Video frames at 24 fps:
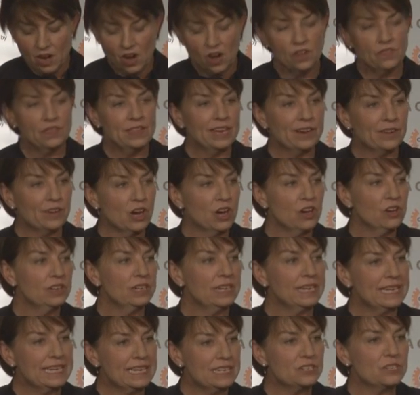On their
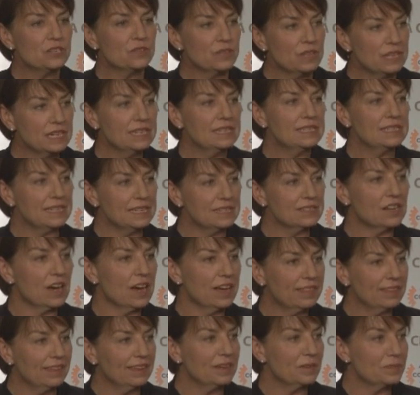own, each of these is,
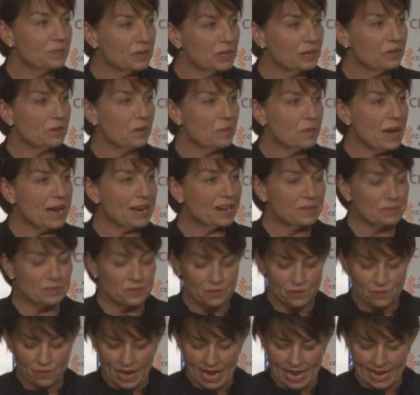I think, a pretty
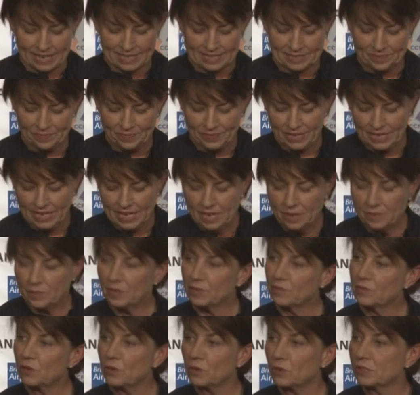remarkable fact.
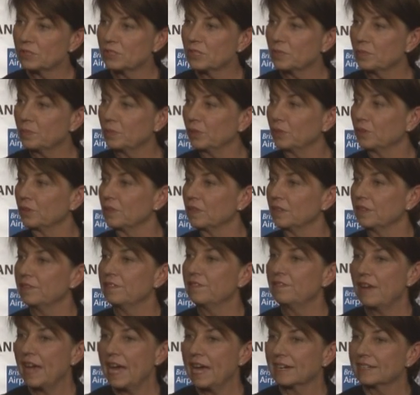But of course, the plural of
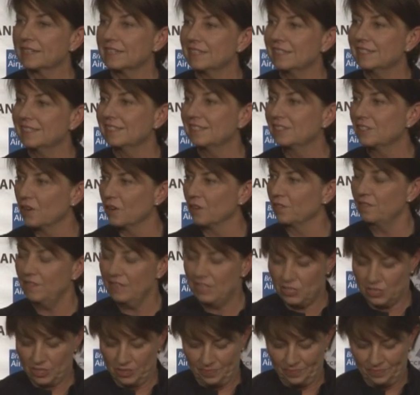fact is not
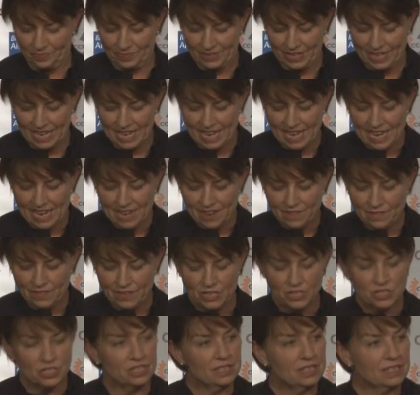vision.
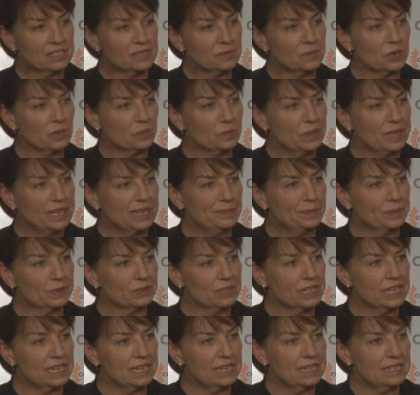Vision is what people
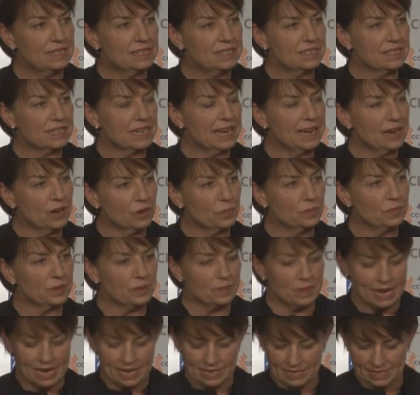need to help
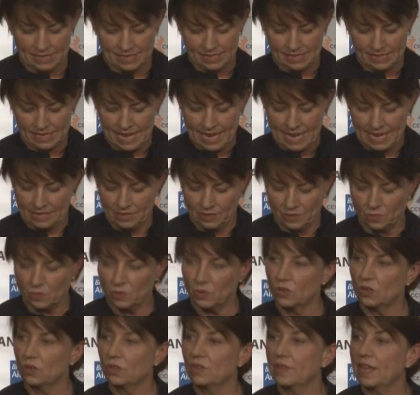them understand the
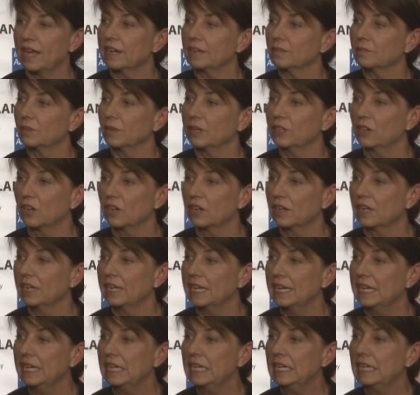world that we're not
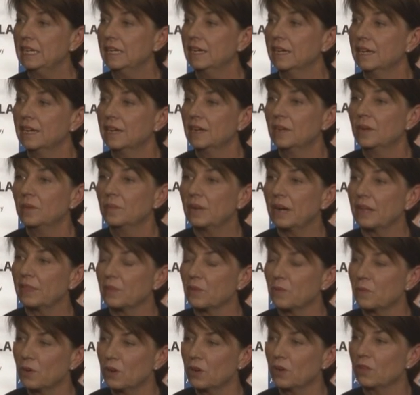only in, but
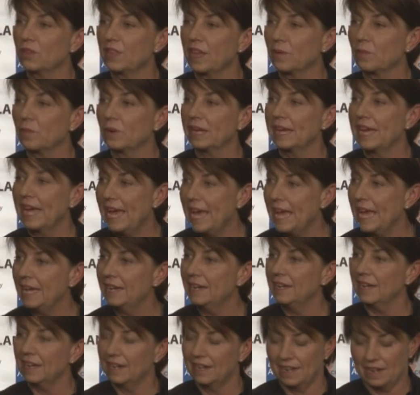the world that we
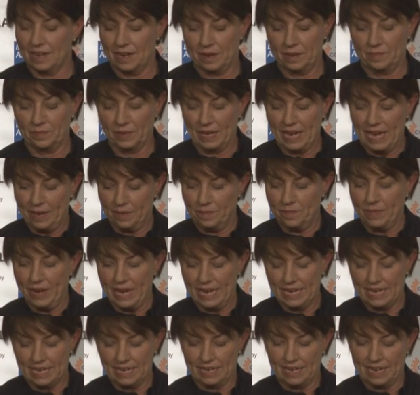can
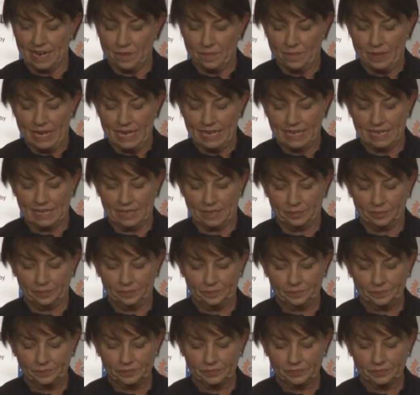make and are making.